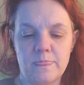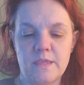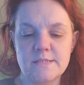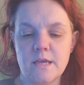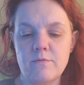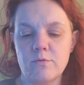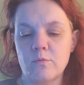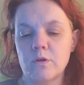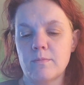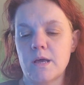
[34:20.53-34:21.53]
this came
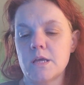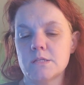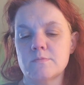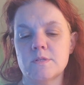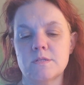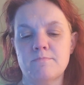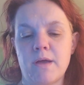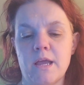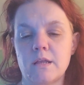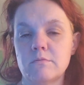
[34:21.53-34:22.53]
from one of my husband's
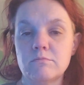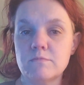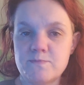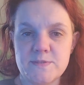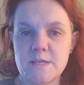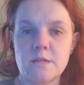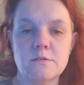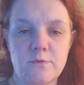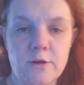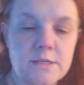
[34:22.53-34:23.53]
paint
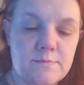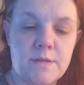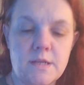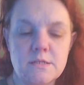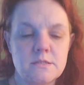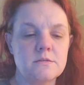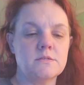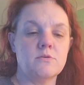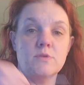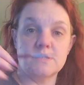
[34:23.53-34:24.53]
sets for his minis,
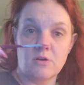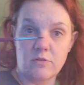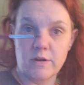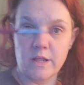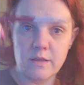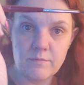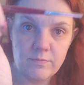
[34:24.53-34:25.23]
so it's already